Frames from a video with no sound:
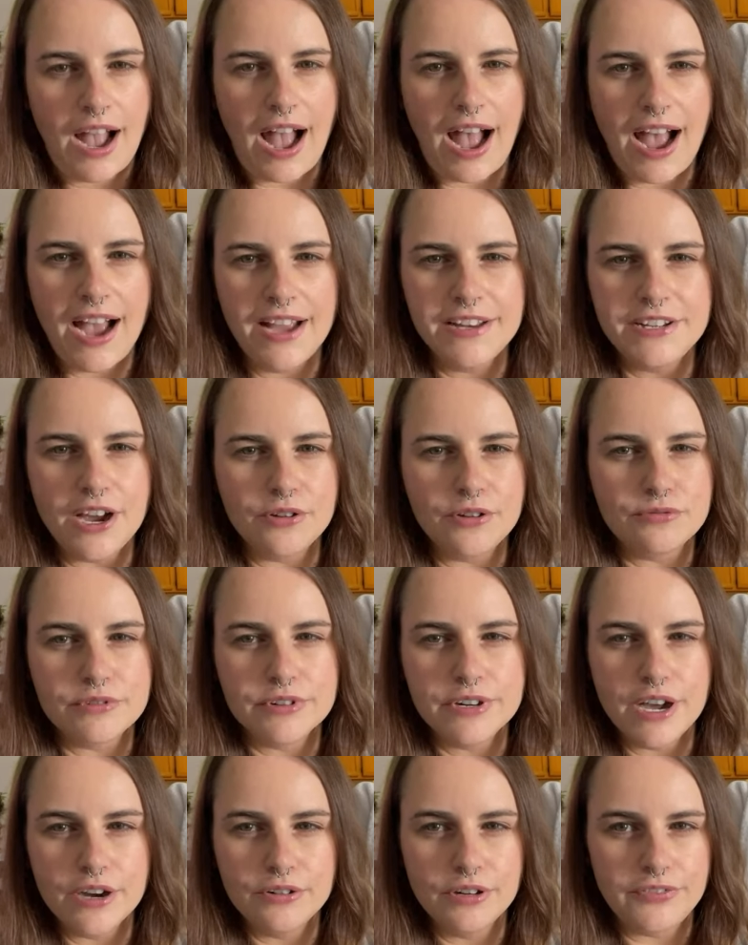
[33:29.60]
I don't
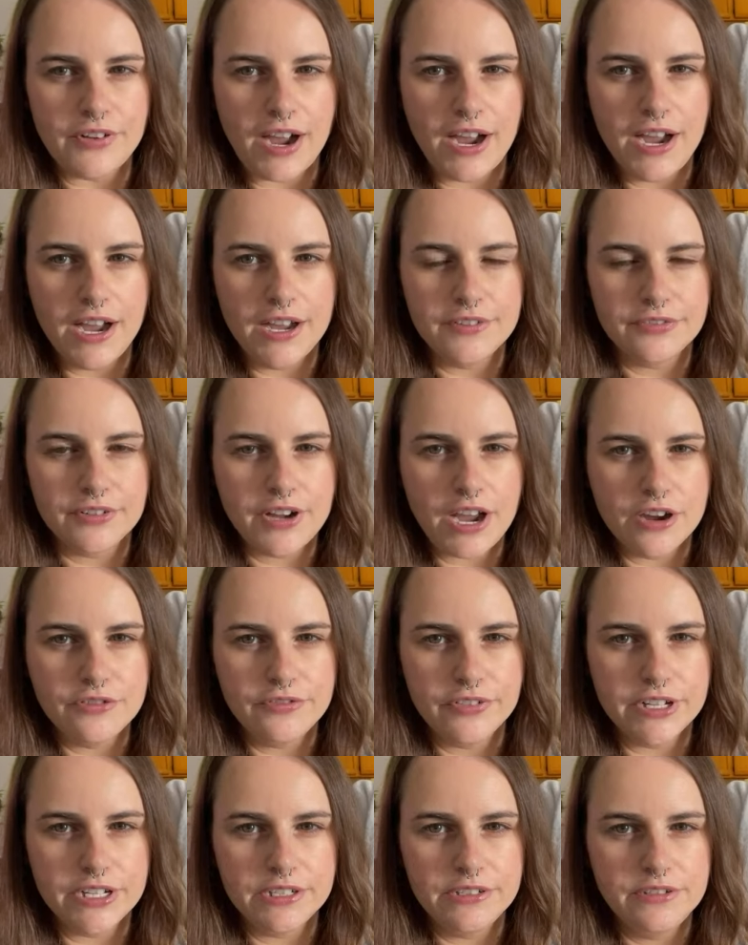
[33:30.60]
know if I have
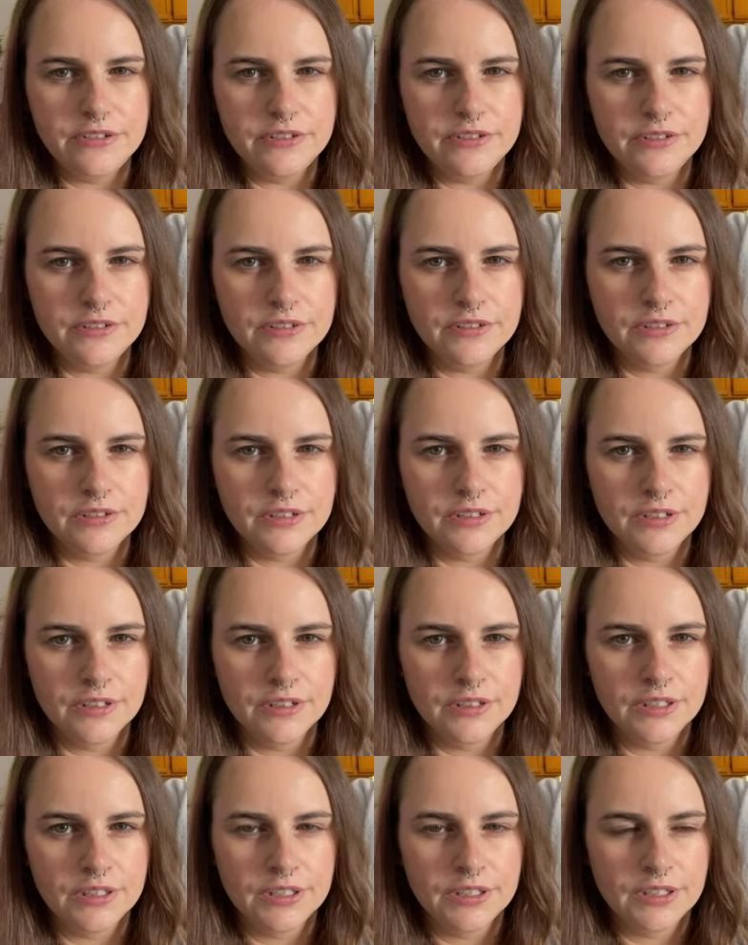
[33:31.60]
COVID.
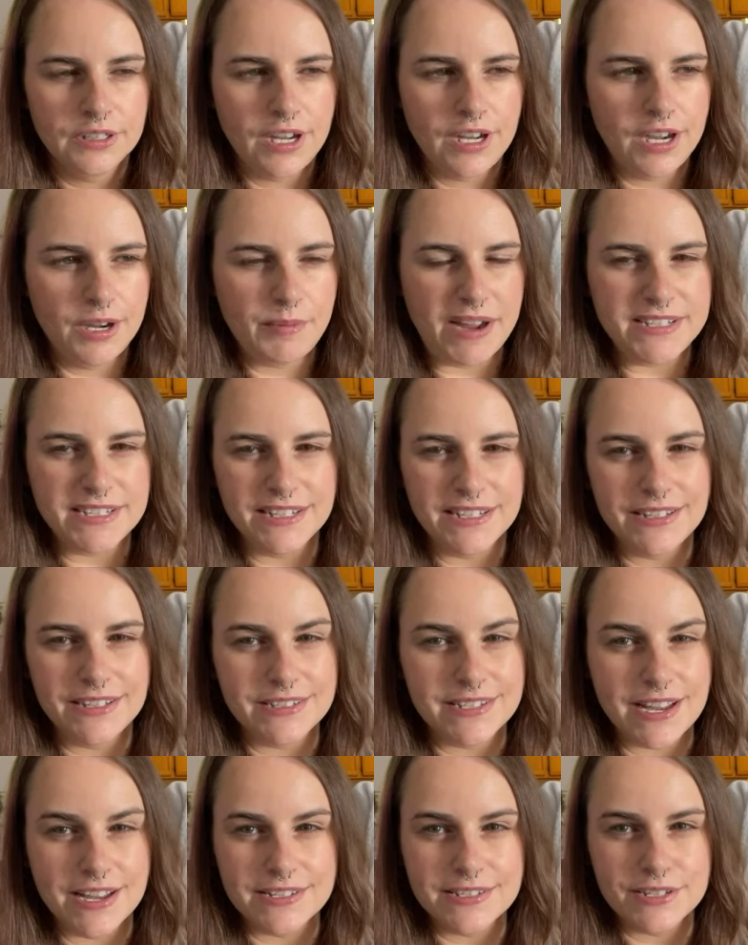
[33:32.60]
Um, I didn't get
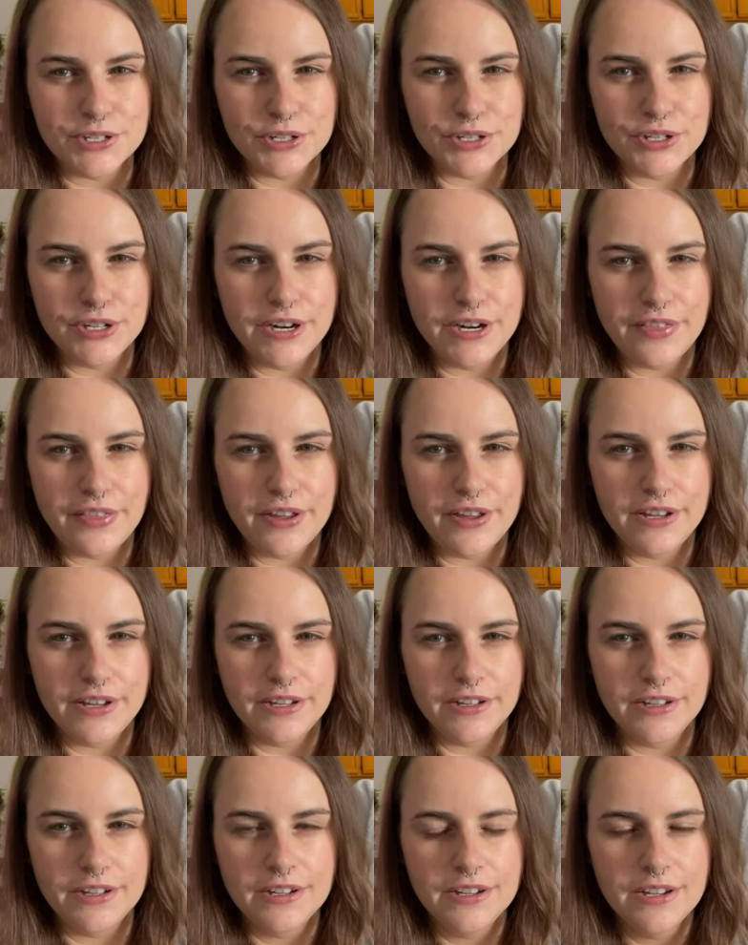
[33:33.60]
tested or
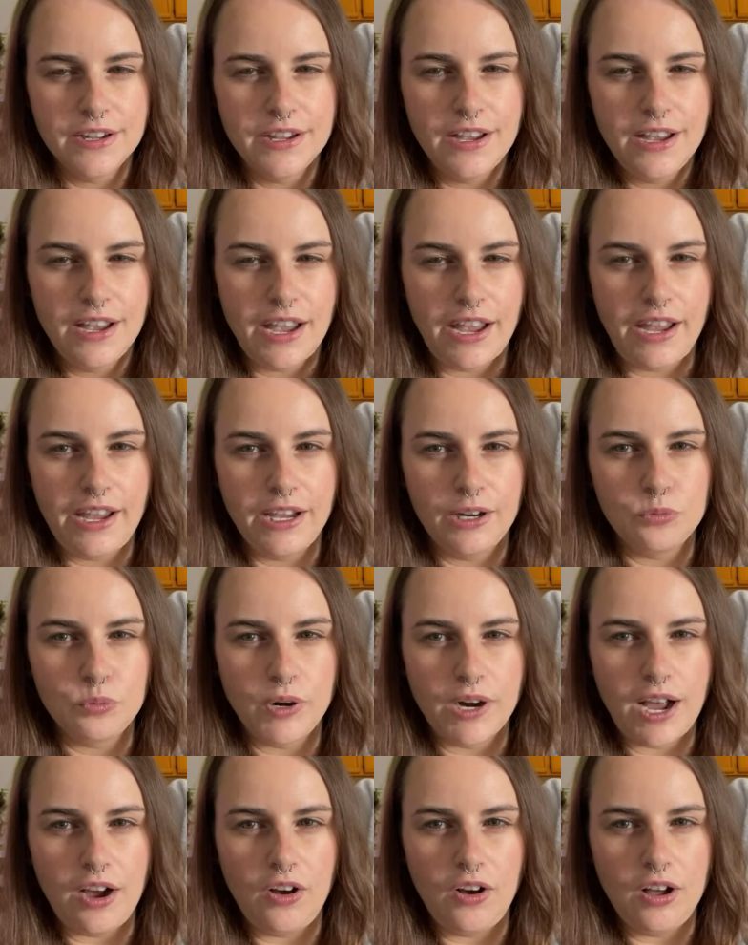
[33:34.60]
anything. And when
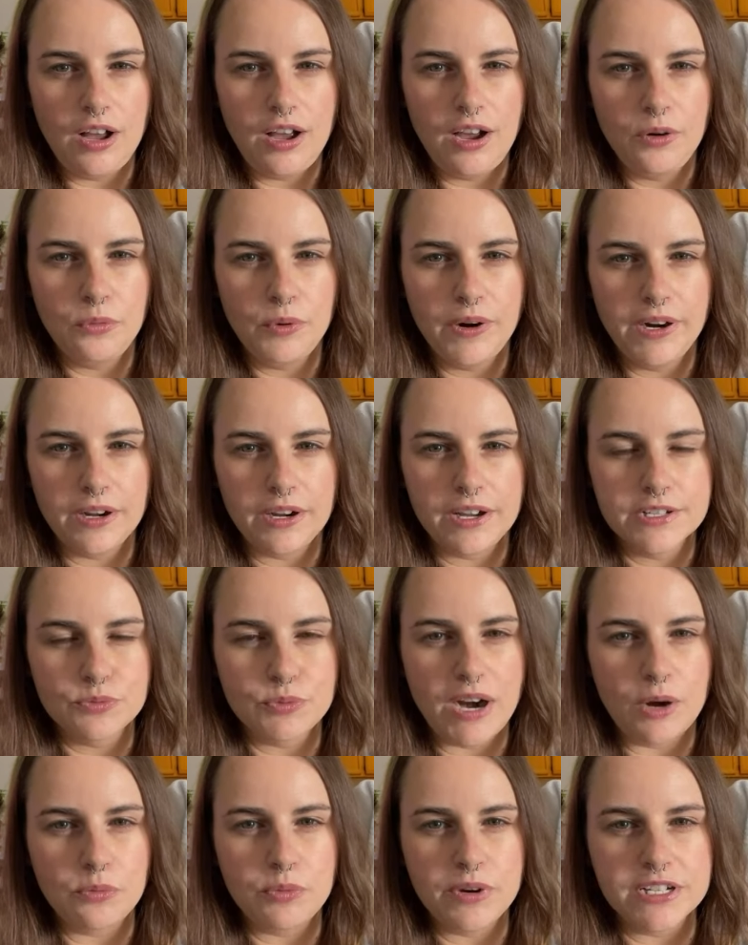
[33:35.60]
I, when, because when
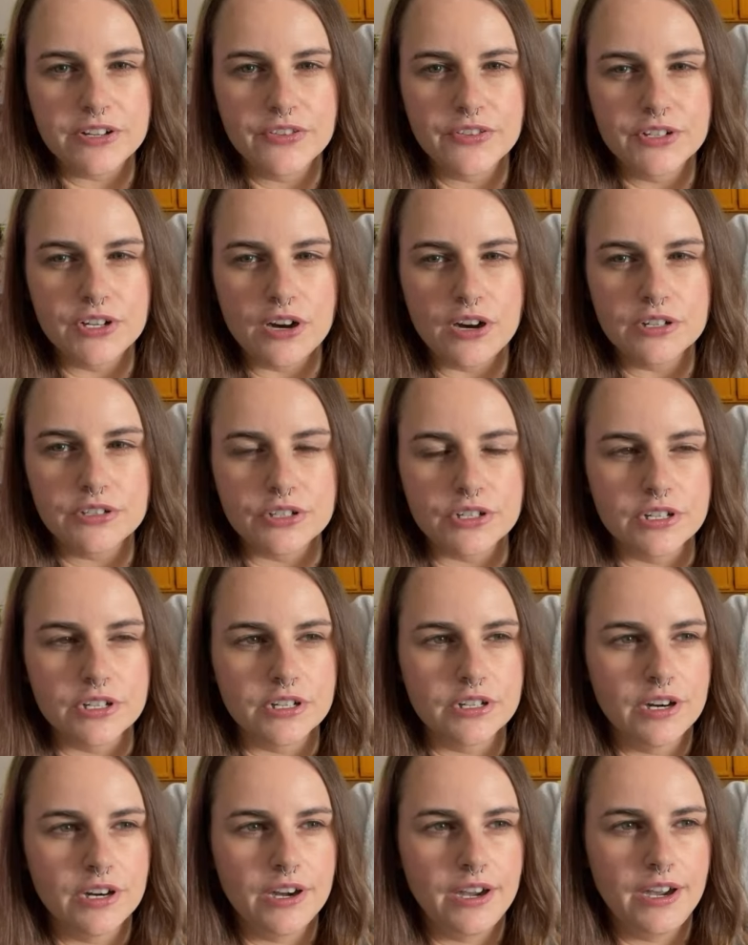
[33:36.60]
I went to the
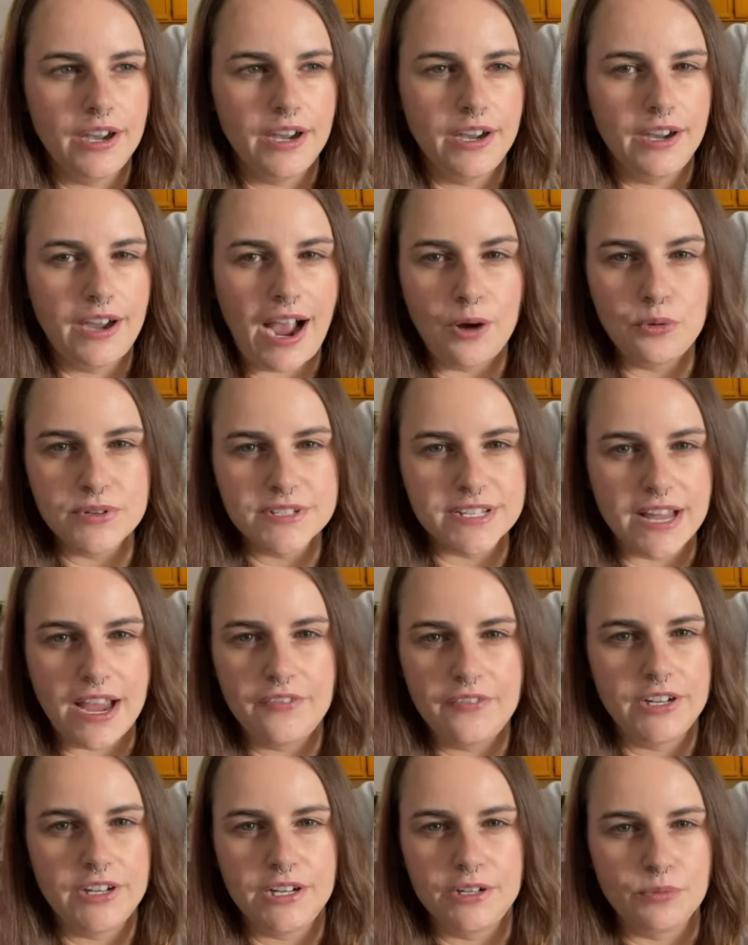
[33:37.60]
doctor, uh, I wasn't
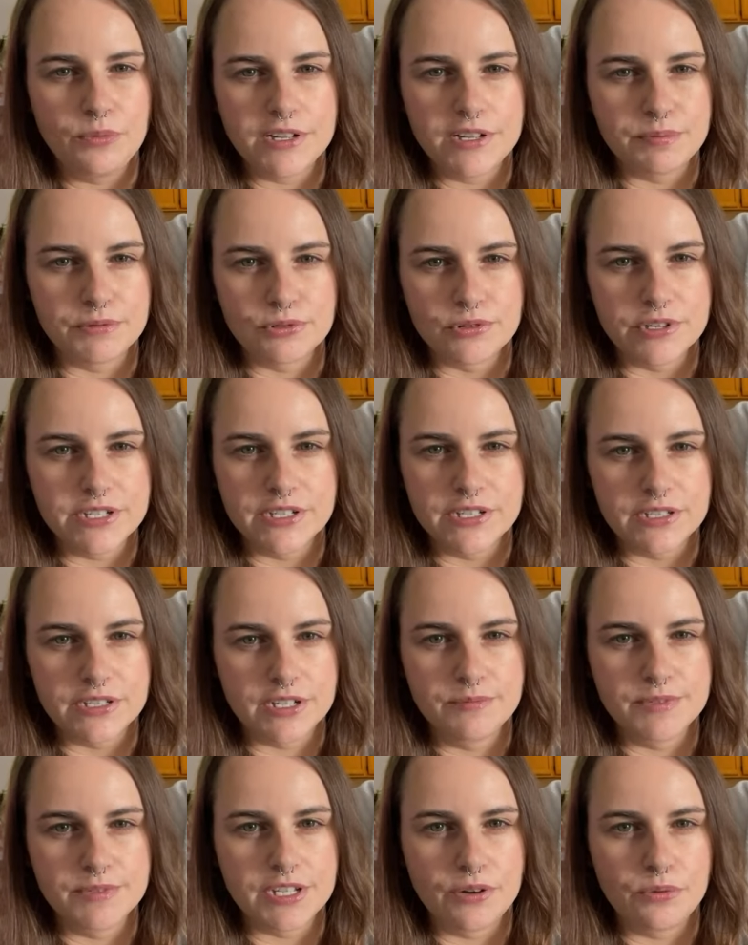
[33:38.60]
having any respiratory
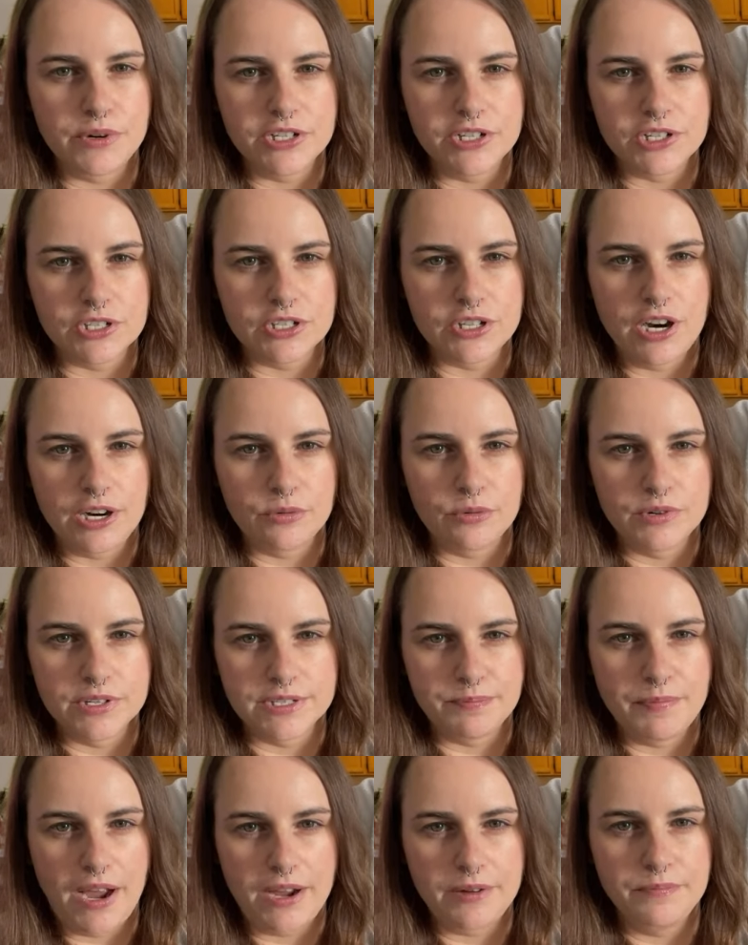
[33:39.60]
system, so we just thought it was
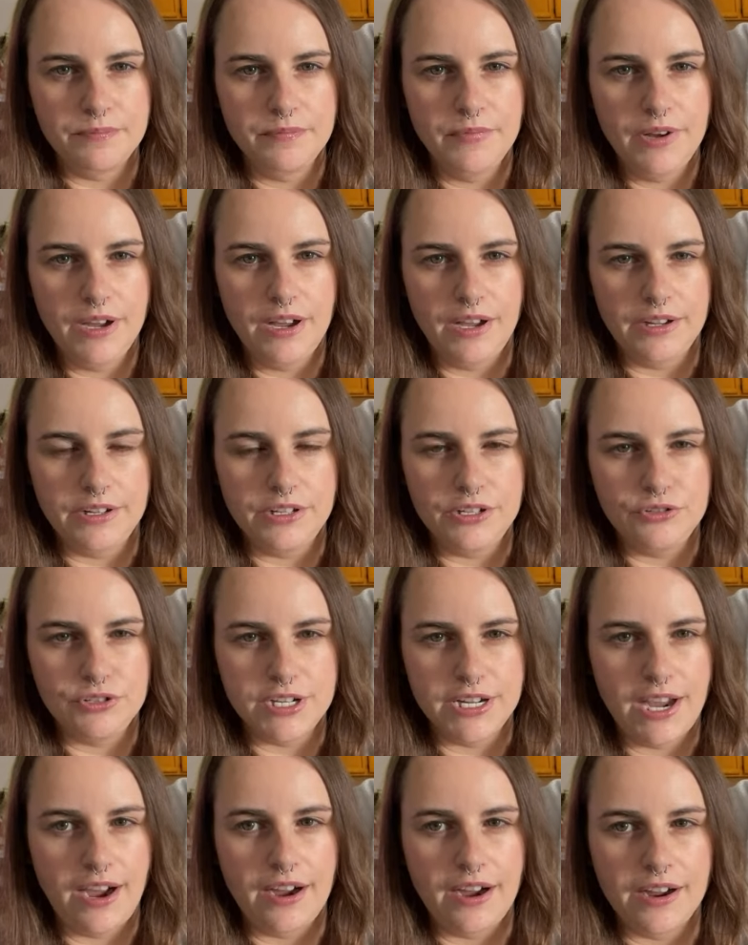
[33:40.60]
my uh,
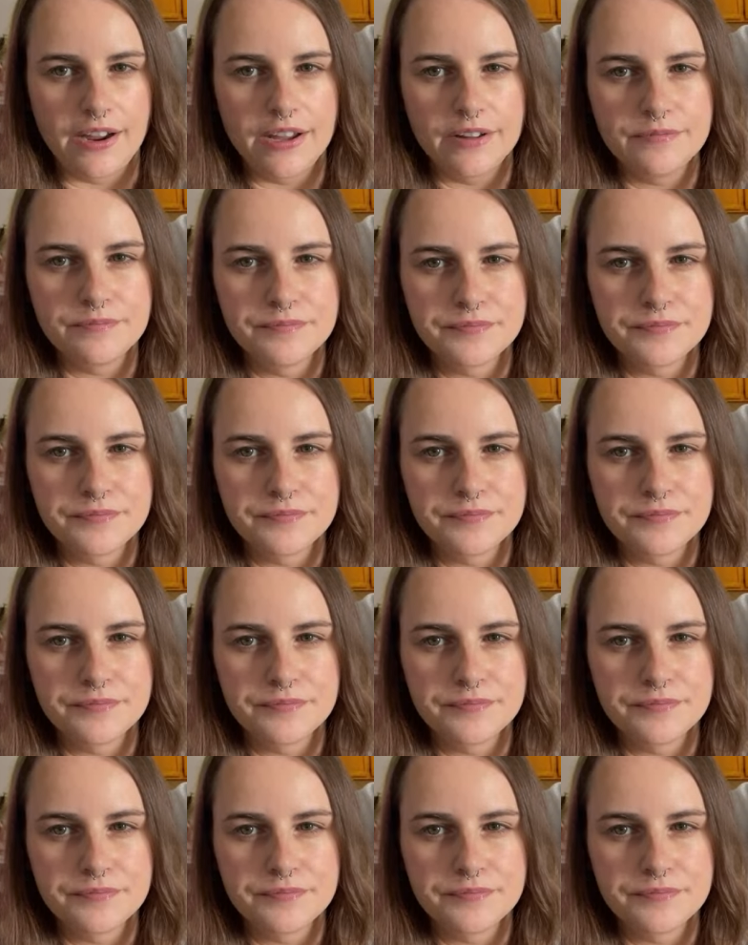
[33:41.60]
UTI.